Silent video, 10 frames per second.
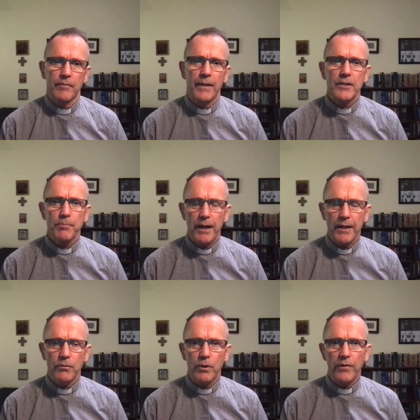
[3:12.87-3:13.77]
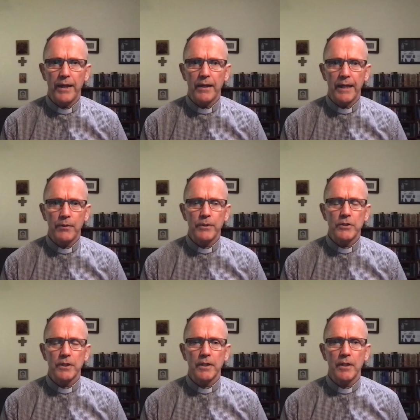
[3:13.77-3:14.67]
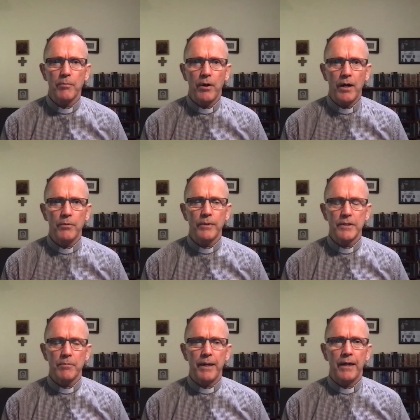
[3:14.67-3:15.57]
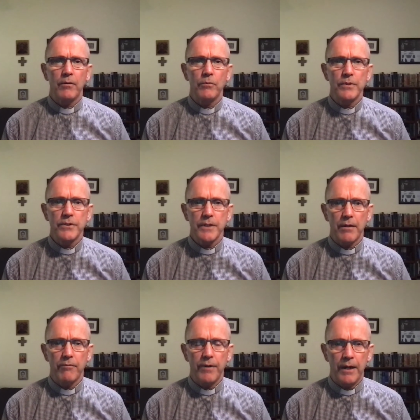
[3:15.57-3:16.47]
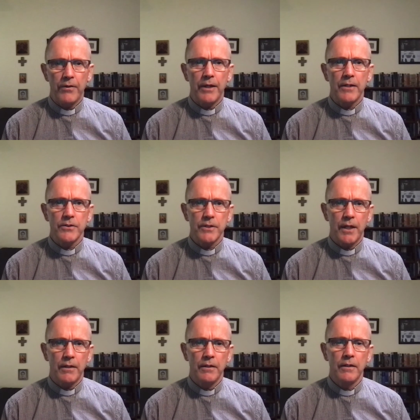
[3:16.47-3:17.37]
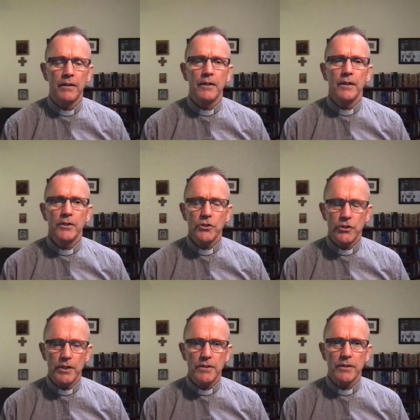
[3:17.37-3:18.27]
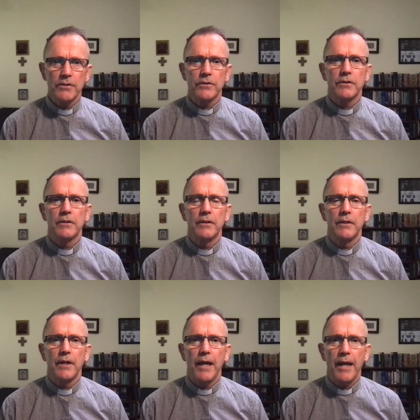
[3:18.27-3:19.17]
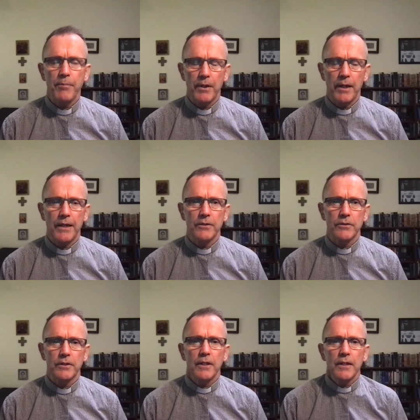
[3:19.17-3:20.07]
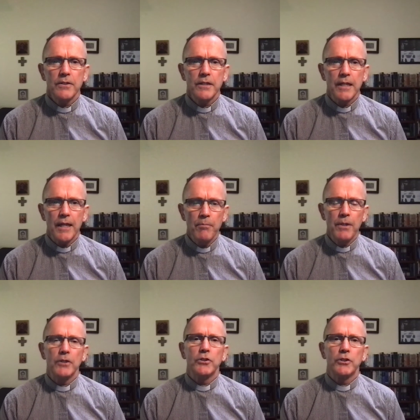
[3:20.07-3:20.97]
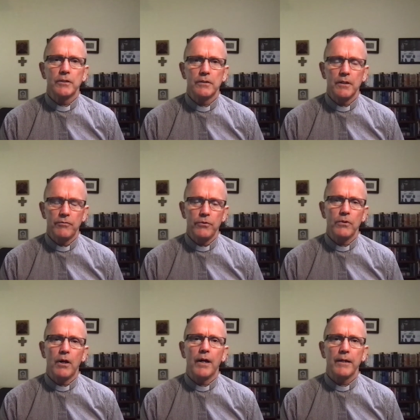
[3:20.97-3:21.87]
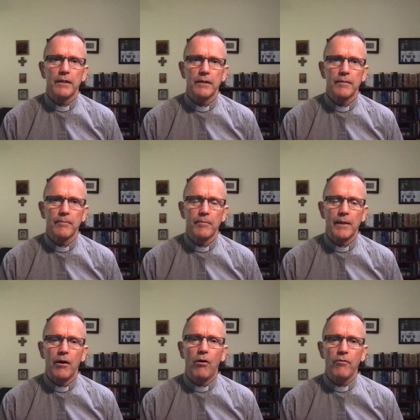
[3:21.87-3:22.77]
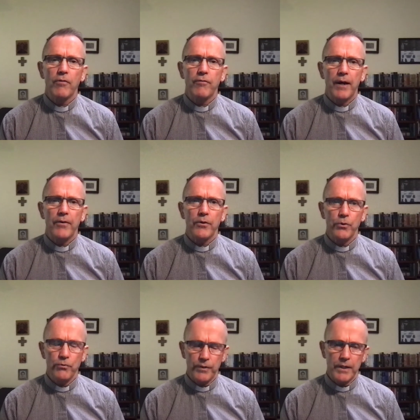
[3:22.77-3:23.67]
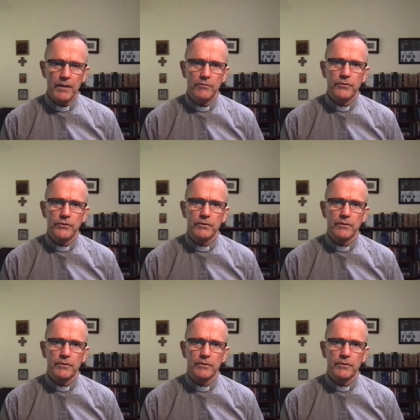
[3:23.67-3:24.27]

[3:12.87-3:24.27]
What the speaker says: That's part of what that language in the Bible is about, with Father and Son. Jesus emulates. He is the image, if you like, of the Father who forgives.